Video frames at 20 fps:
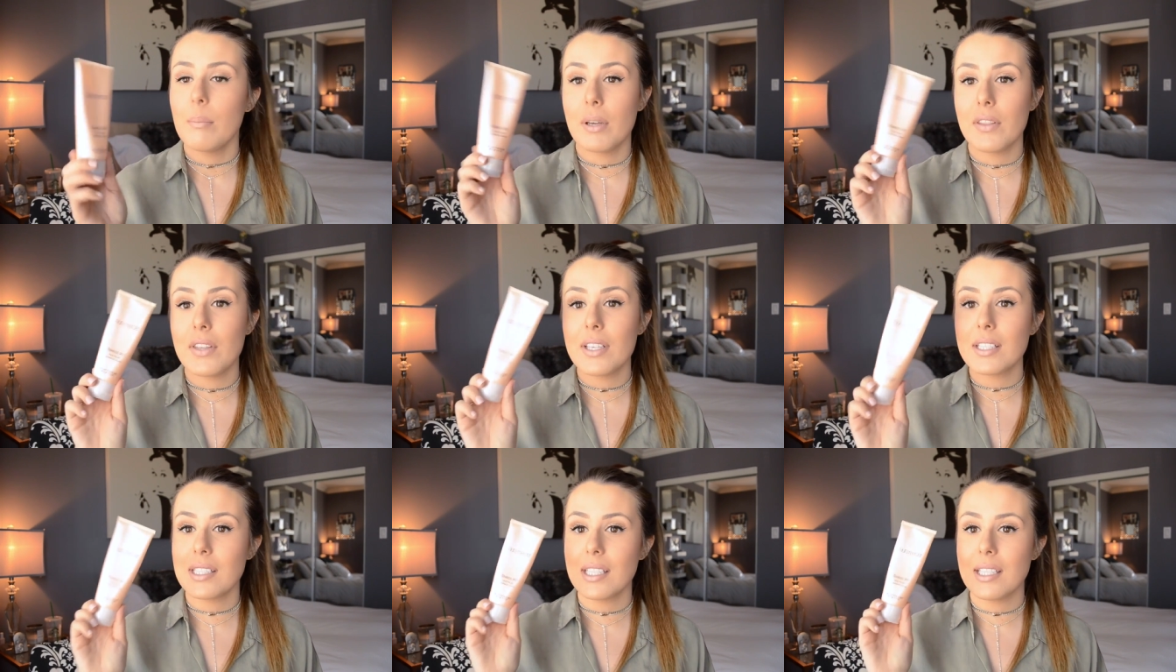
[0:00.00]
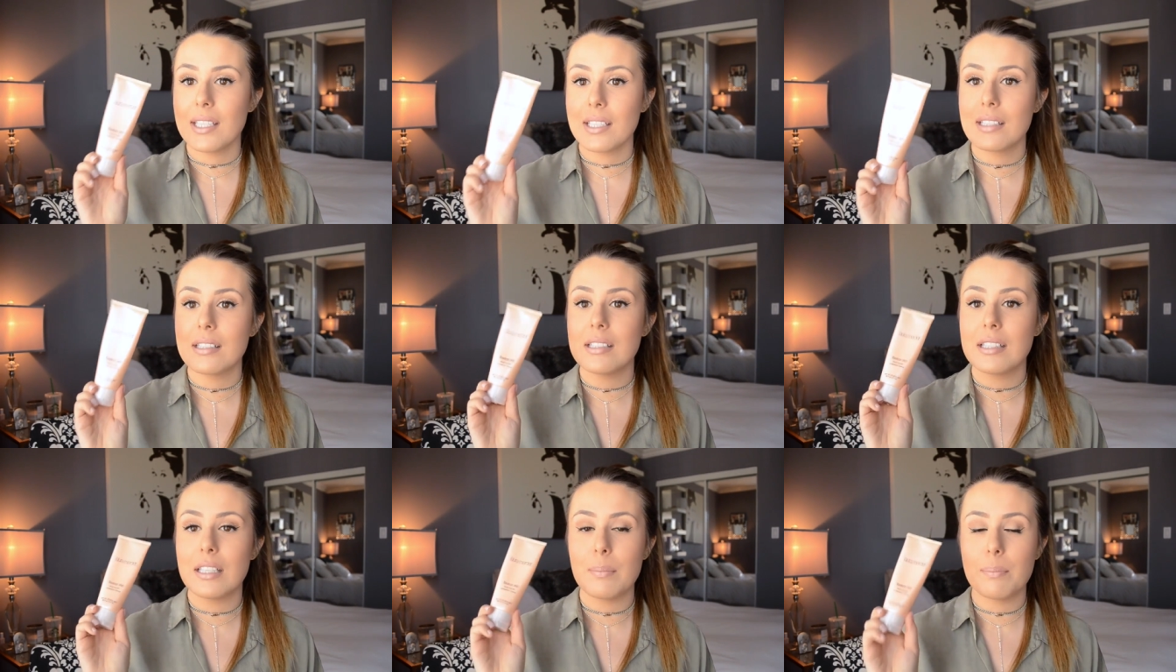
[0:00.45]
But this
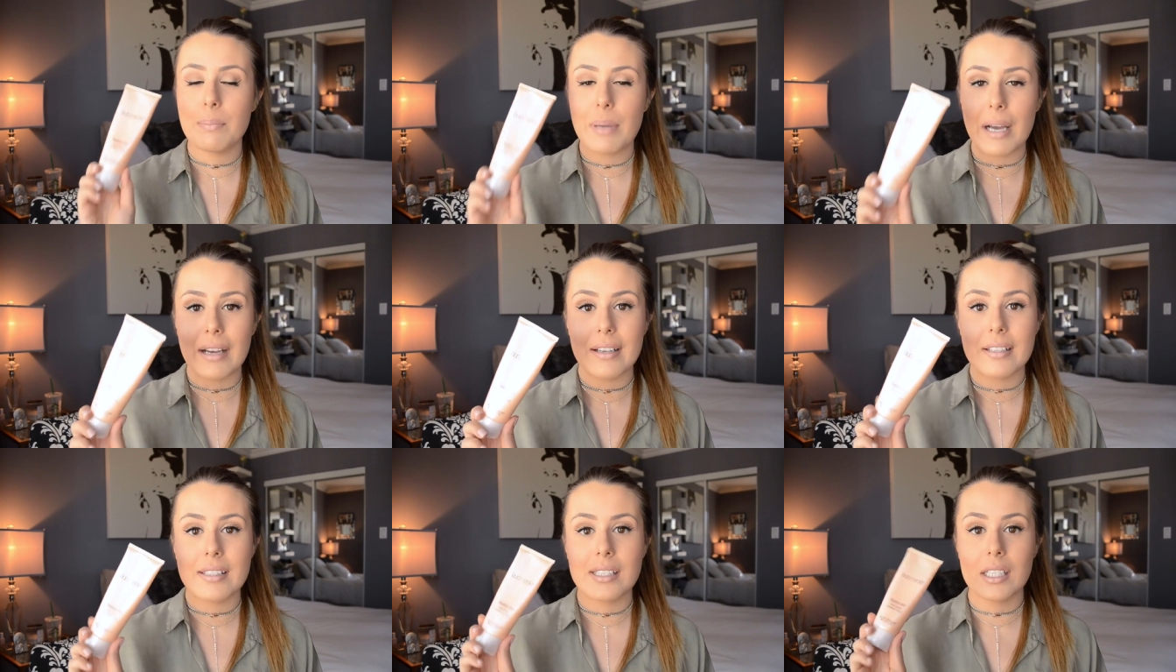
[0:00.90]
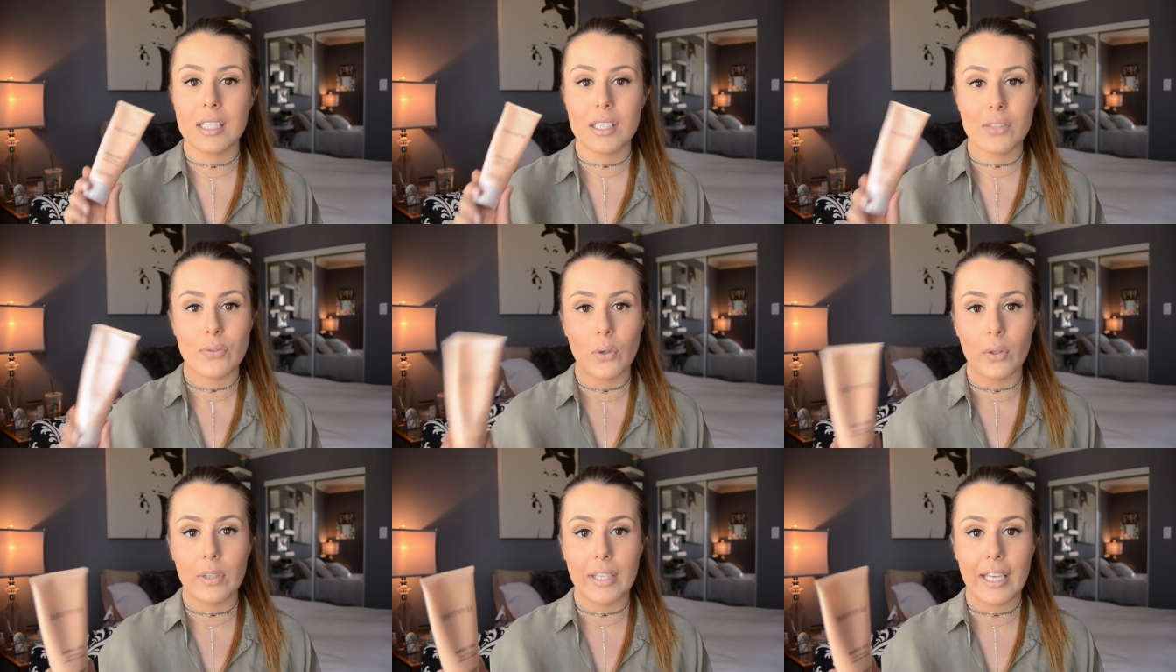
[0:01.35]
is the best
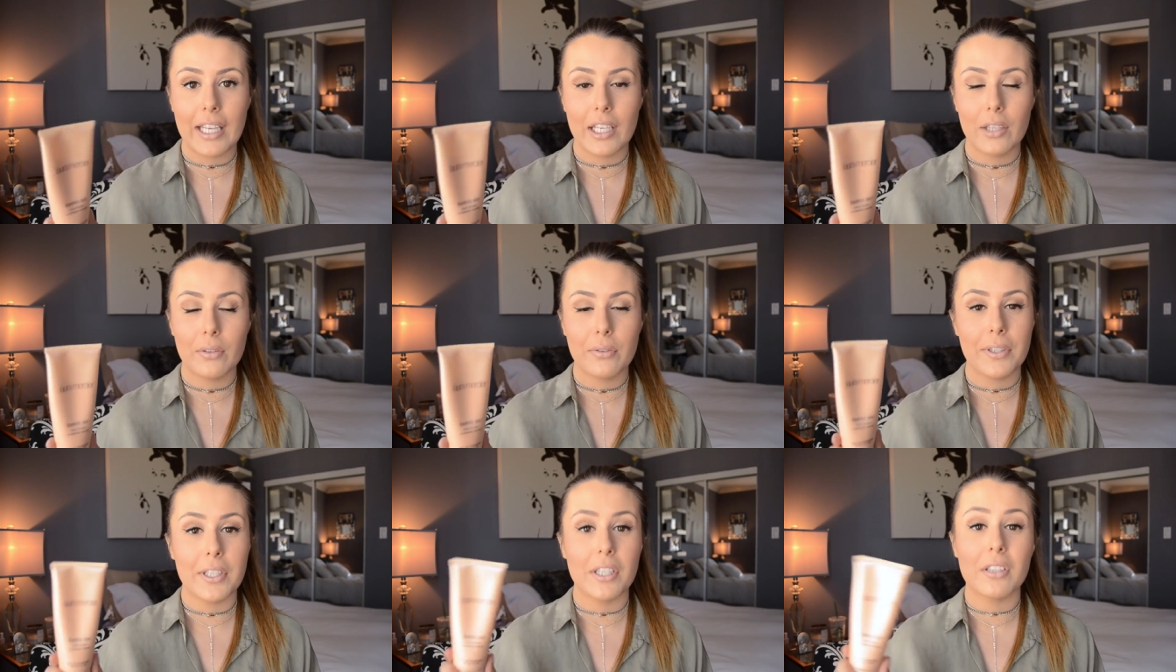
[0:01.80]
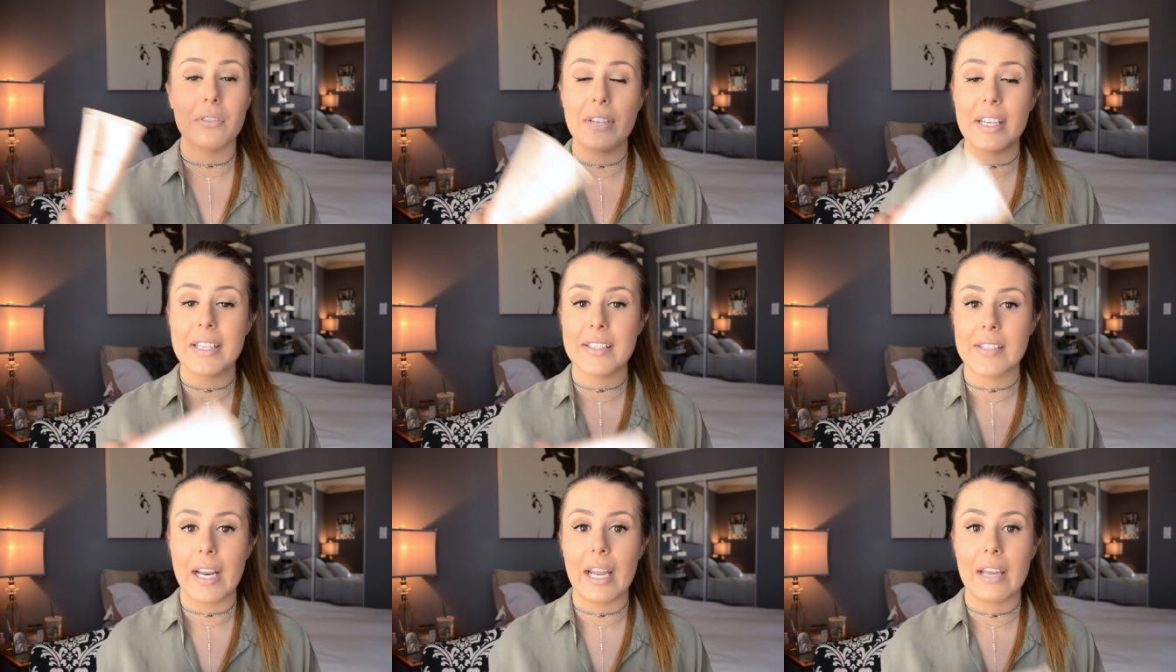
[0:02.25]
exfoliator for your
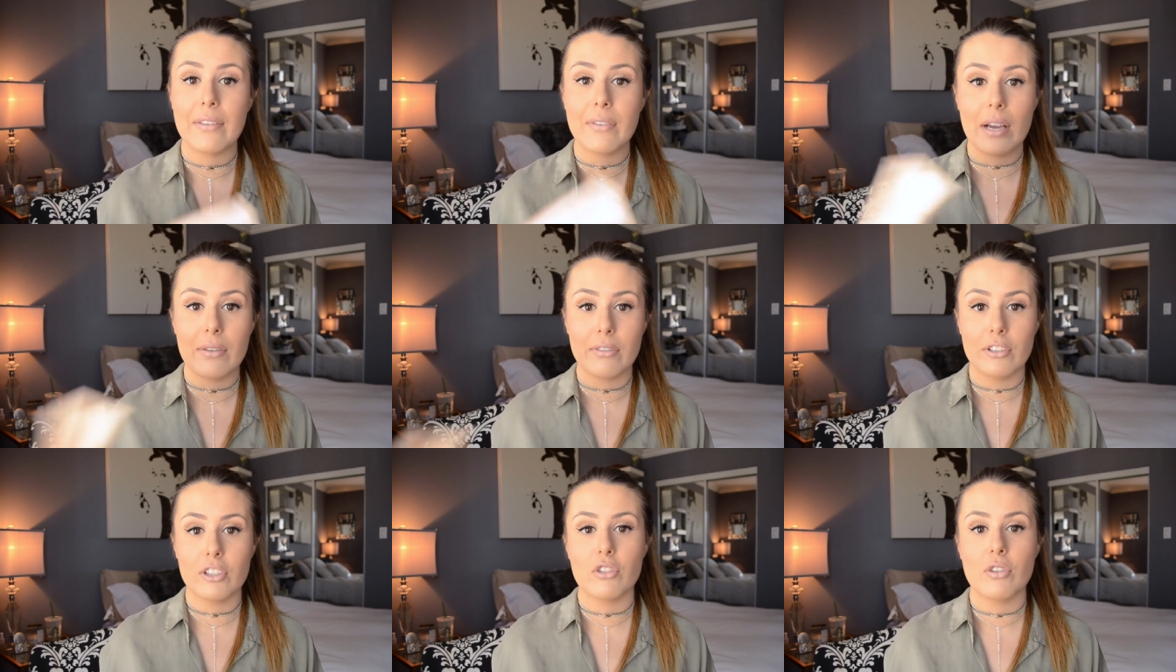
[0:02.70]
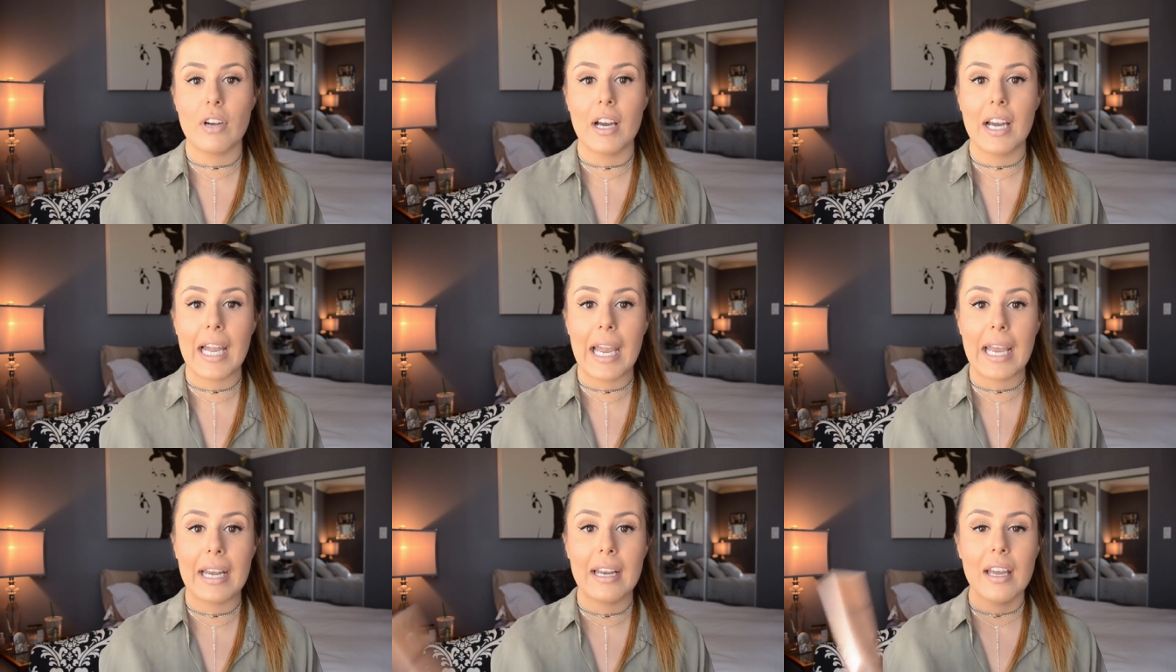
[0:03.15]
face that I've ever
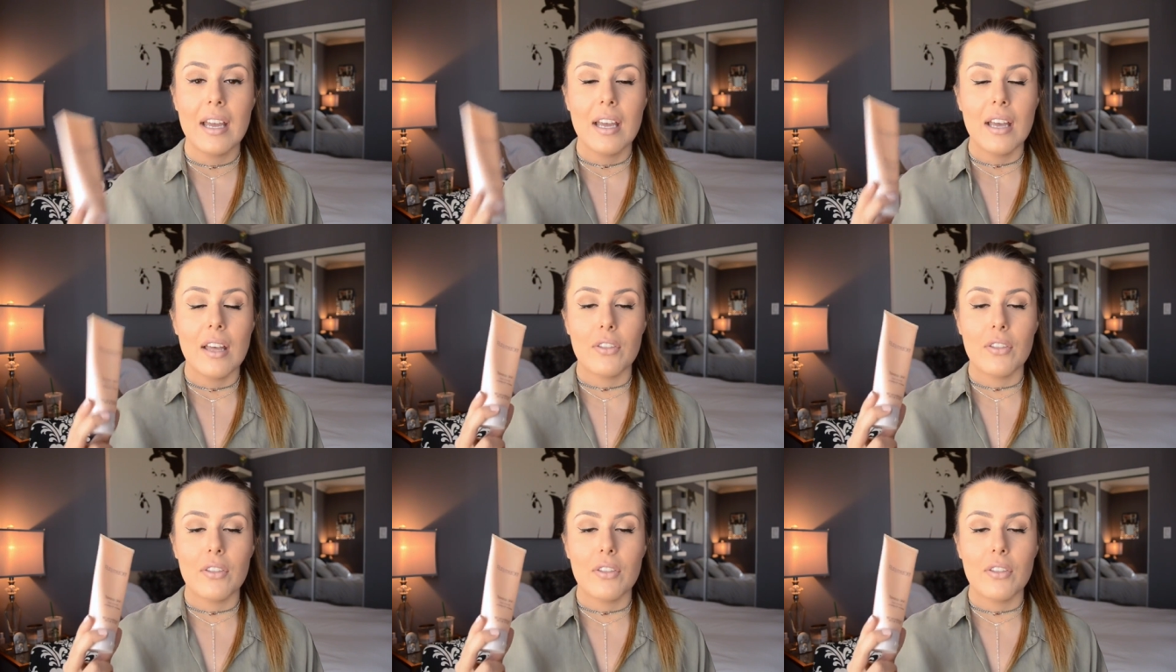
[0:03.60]
tried.